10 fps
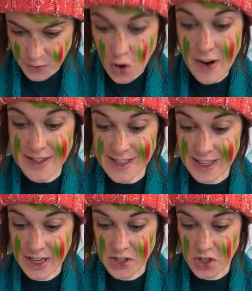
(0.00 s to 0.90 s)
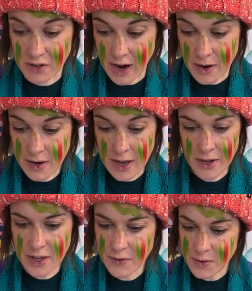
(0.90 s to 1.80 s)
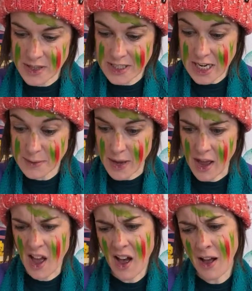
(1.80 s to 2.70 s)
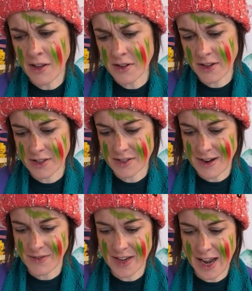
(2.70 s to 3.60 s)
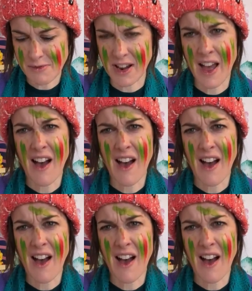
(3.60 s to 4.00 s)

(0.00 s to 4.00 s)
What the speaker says: All right, Dylan and Truro, looking forward to the Shakespeare. Oh, you're going to Stratford in April.